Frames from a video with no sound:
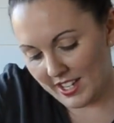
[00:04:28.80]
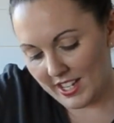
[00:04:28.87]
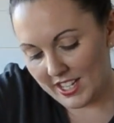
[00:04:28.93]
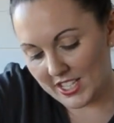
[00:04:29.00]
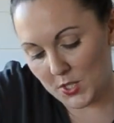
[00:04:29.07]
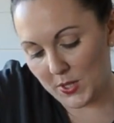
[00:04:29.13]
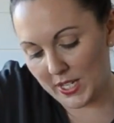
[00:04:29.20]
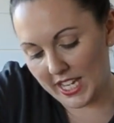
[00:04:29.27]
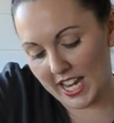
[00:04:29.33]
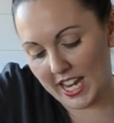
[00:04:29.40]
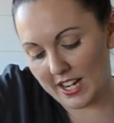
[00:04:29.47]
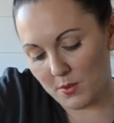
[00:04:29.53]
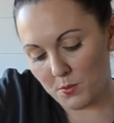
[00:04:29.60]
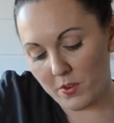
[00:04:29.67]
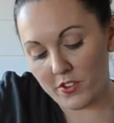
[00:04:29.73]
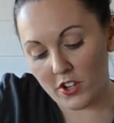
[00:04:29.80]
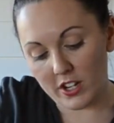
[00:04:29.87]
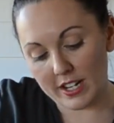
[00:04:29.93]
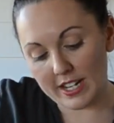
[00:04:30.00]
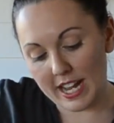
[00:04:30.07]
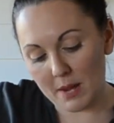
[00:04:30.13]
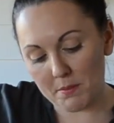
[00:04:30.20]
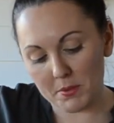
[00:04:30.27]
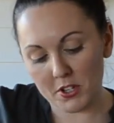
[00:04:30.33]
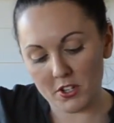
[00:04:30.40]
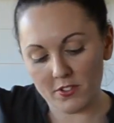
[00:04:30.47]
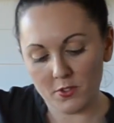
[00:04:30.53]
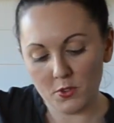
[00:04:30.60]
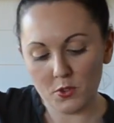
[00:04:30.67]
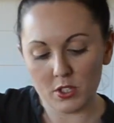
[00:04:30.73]
So again, we've got a now
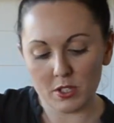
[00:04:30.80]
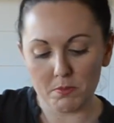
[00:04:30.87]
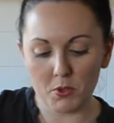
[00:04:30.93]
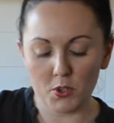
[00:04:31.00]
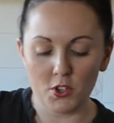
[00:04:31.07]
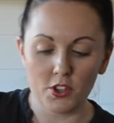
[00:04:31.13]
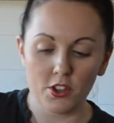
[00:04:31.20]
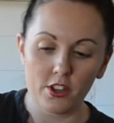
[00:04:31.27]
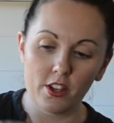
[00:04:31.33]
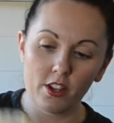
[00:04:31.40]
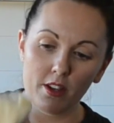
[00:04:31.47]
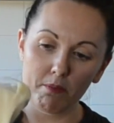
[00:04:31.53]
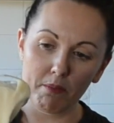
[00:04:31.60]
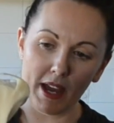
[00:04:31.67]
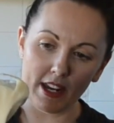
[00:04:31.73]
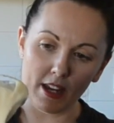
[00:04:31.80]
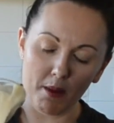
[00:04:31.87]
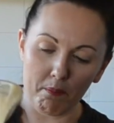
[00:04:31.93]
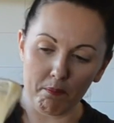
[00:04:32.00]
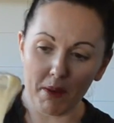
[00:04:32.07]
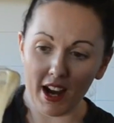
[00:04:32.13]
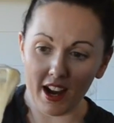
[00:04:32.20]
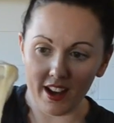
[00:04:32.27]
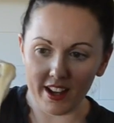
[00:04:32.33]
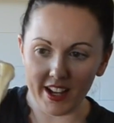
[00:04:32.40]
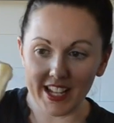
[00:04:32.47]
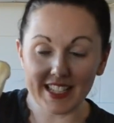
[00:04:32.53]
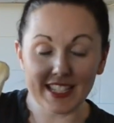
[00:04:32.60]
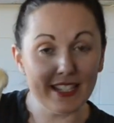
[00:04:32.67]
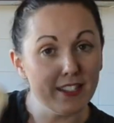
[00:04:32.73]
beautiful smooth batter, but
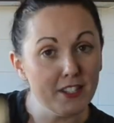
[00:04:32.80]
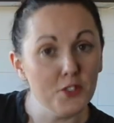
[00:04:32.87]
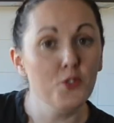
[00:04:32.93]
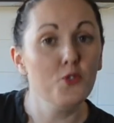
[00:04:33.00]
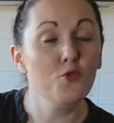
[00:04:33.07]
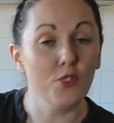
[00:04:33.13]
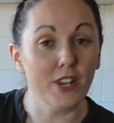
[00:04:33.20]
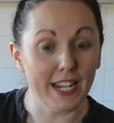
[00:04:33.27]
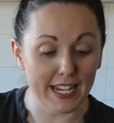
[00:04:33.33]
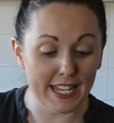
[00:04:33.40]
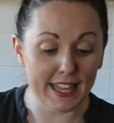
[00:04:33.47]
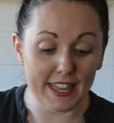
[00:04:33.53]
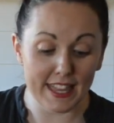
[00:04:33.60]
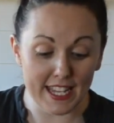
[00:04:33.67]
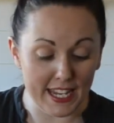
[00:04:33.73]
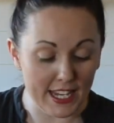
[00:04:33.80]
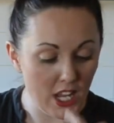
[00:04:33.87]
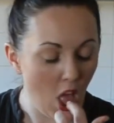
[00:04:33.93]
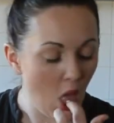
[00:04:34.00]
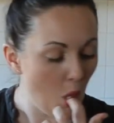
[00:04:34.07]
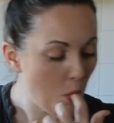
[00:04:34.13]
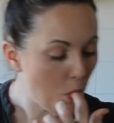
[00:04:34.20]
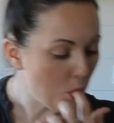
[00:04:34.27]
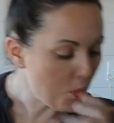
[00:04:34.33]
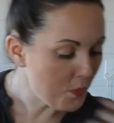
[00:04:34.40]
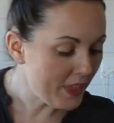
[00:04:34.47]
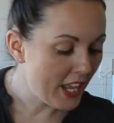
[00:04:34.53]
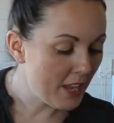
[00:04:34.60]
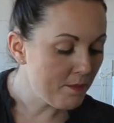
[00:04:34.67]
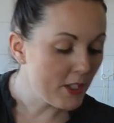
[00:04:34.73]
it's still really thick.
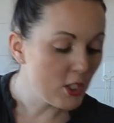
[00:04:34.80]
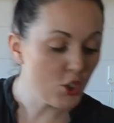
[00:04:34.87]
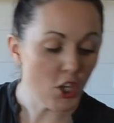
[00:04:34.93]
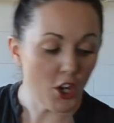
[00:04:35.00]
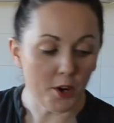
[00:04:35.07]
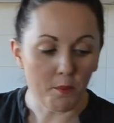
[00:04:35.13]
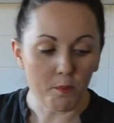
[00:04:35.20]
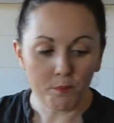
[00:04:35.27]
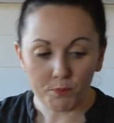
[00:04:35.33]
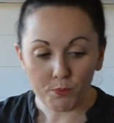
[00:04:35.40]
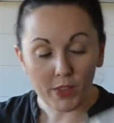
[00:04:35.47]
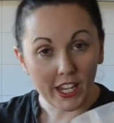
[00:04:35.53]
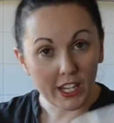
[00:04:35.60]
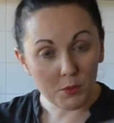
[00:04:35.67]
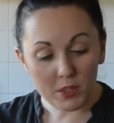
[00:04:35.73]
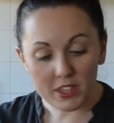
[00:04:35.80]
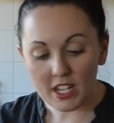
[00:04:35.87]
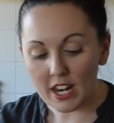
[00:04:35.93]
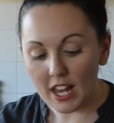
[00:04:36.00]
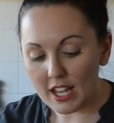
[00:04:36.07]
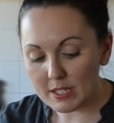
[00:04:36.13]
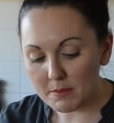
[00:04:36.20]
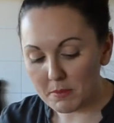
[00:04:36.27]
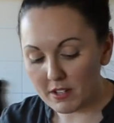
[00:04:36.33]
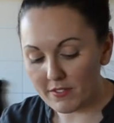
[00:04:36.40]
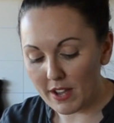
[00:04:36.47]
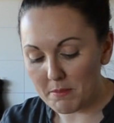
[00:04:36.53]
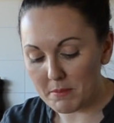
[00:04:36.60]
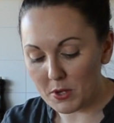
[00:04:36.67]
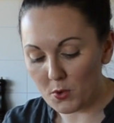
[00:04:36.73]
So, in with the last bit of
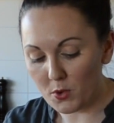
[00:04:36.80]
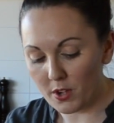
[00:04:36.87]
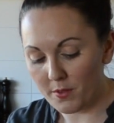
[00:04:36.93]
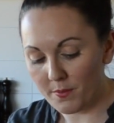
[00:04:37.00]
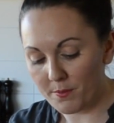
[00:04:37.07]
our milk.